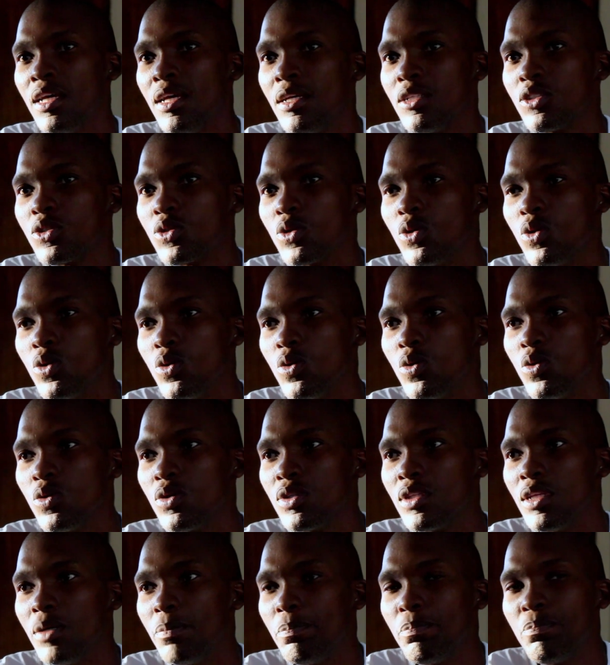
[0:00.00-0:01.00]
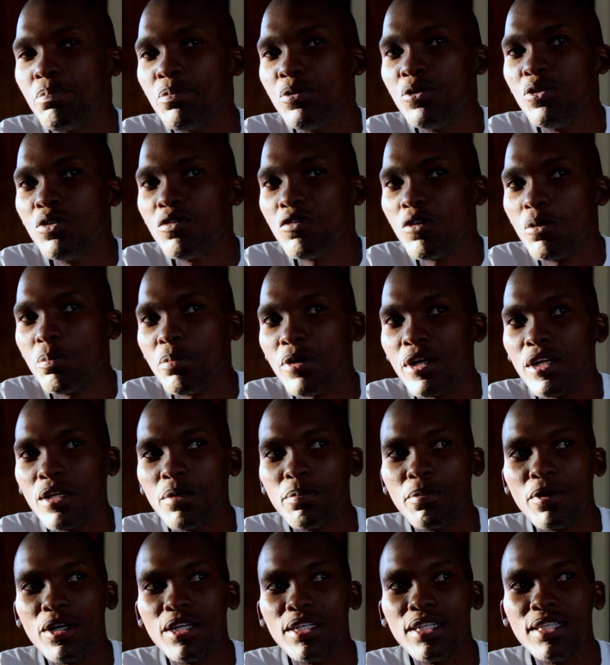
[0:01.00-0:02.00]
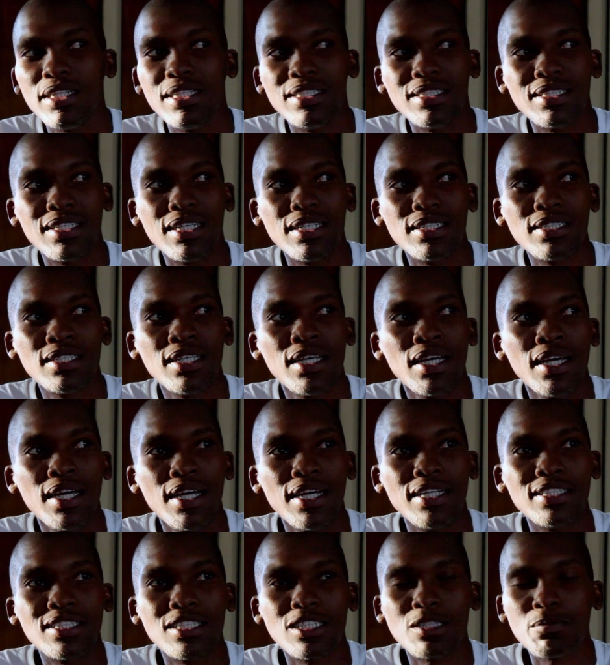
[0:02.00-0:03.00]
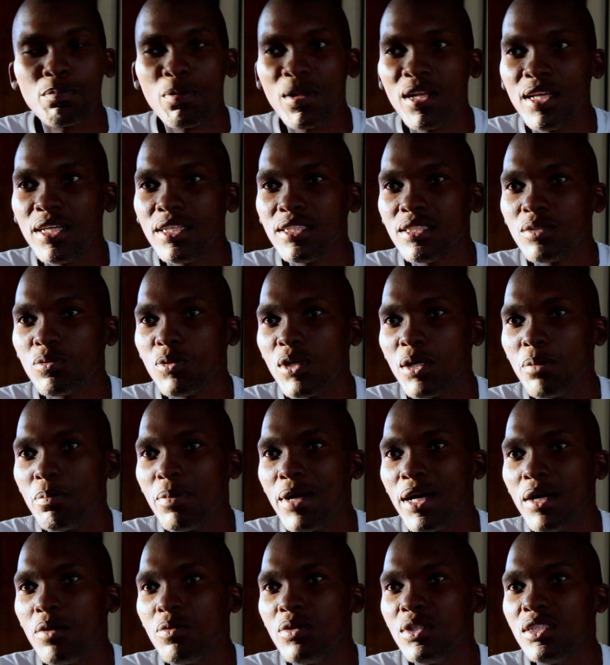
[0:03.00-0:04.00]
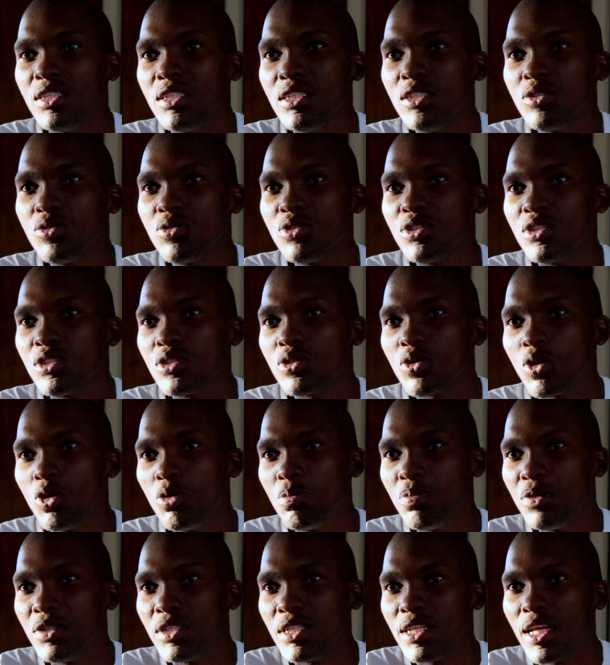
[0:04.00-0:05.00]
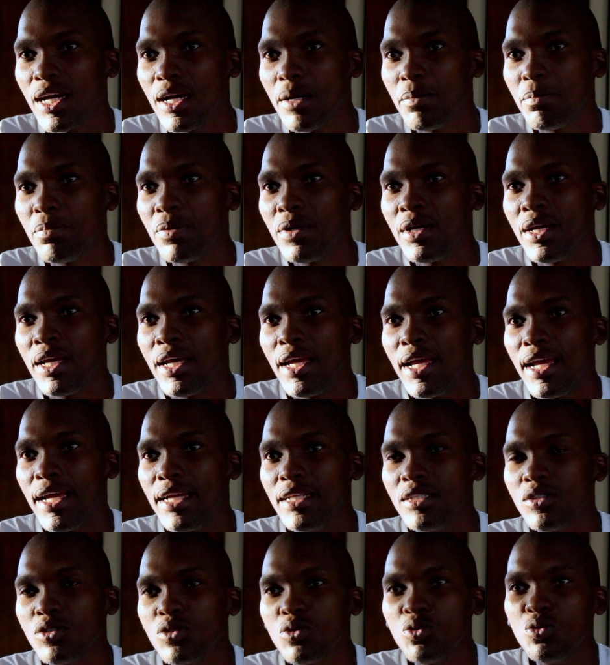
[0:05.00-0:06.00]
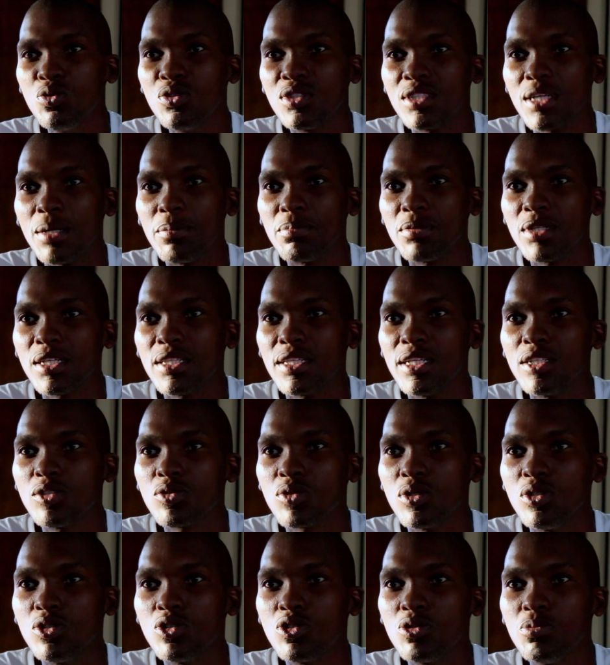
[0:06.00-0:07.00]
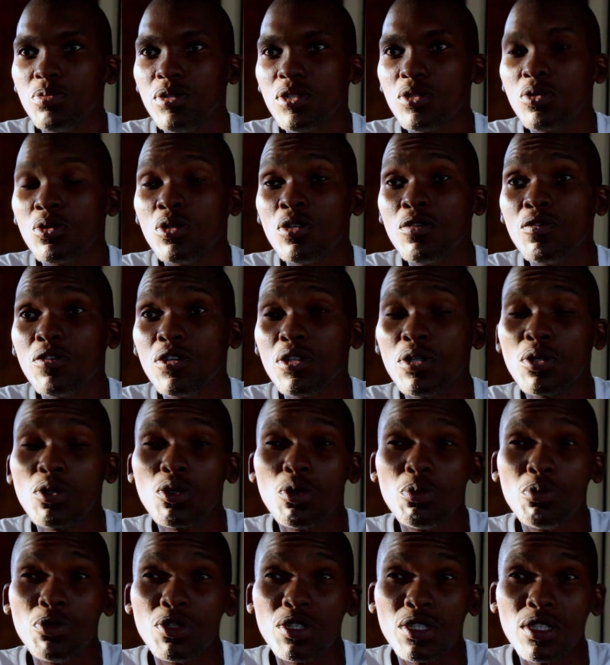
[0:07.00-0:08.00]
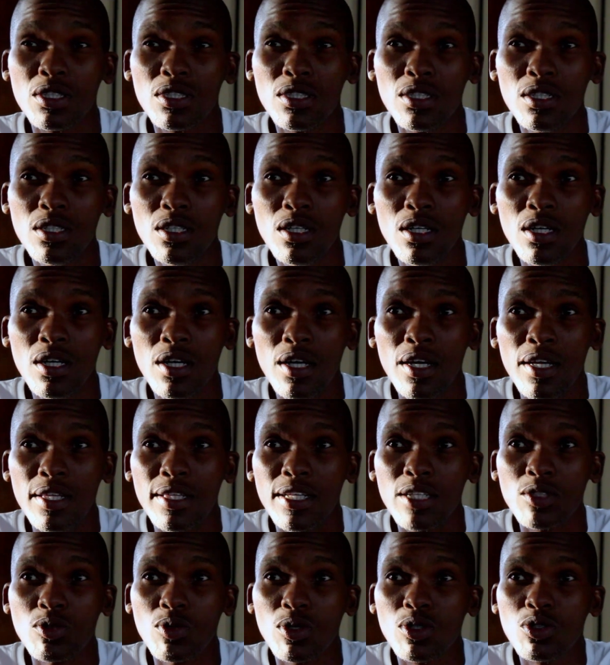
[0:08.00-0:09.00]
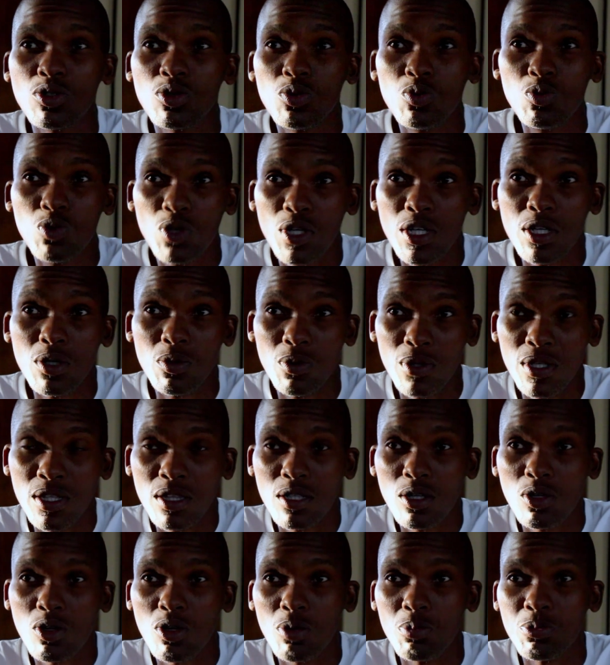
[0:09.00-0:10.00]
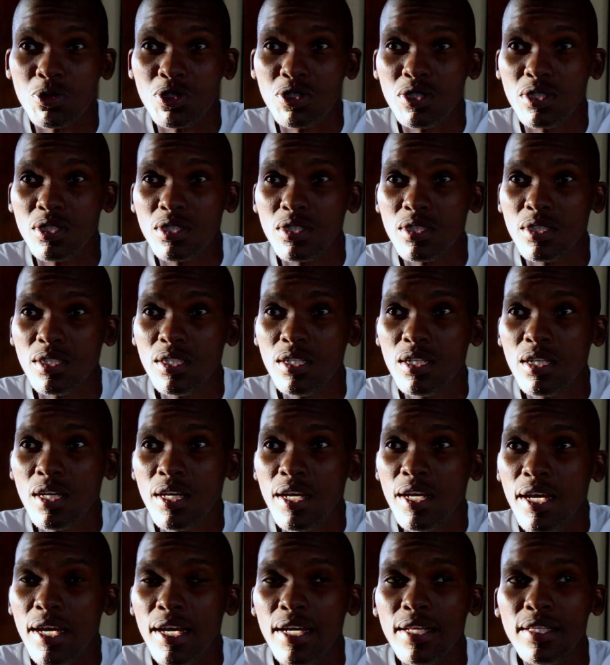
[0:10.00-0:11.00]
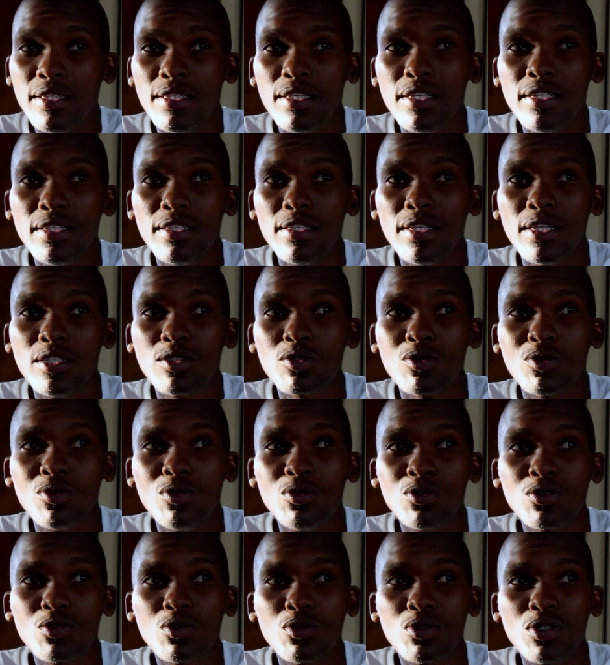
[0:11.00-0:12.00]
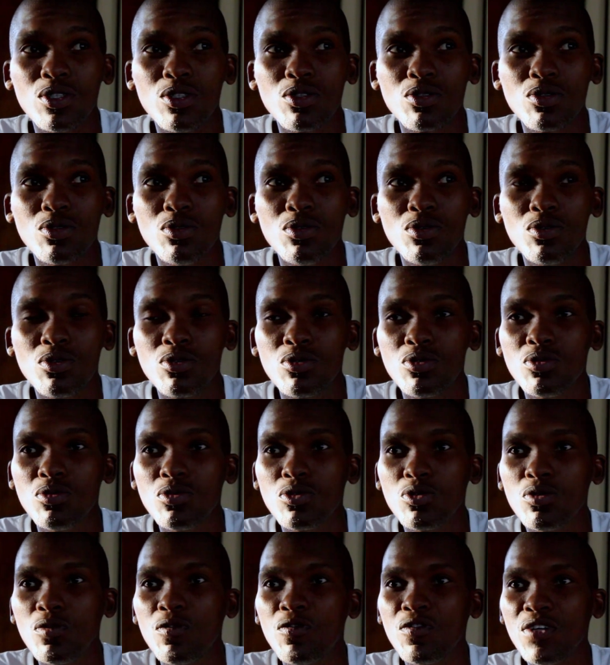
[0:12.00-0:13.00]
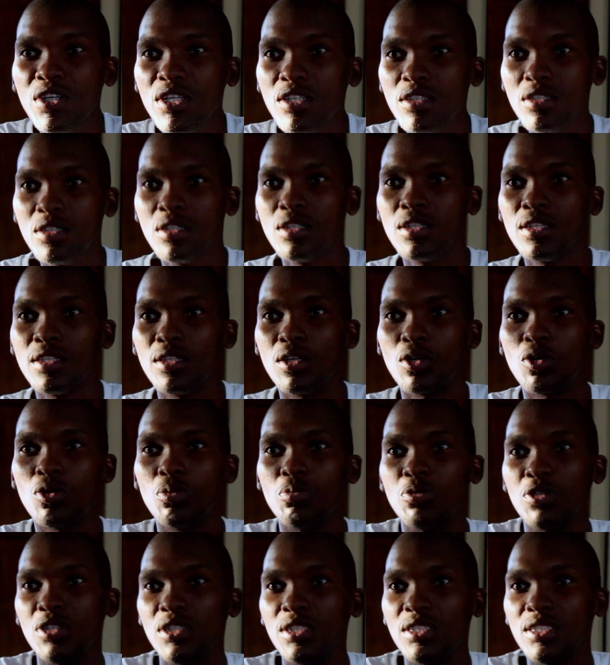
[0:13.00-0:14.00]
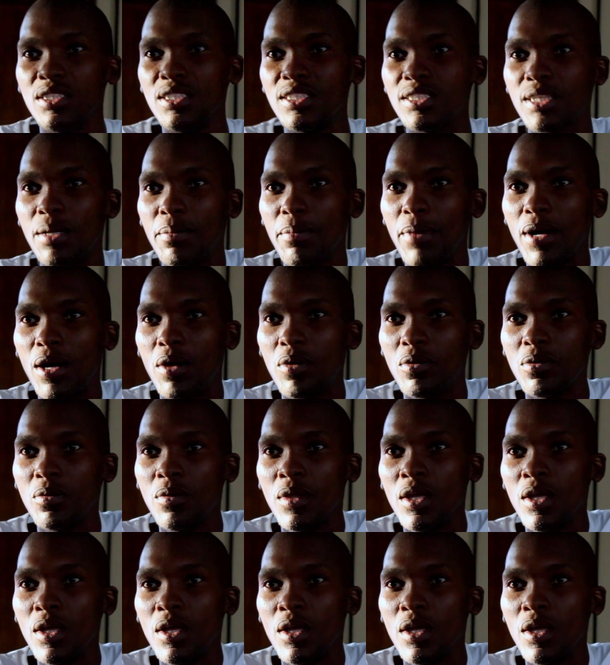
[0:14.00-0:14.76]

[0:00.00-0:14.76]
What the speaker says: So the beautiful part about it is that it's a place whereby we need to just open it up and do something that's going to be good for the community, that's going to work with the community, and then that's also going to feed the community somehow.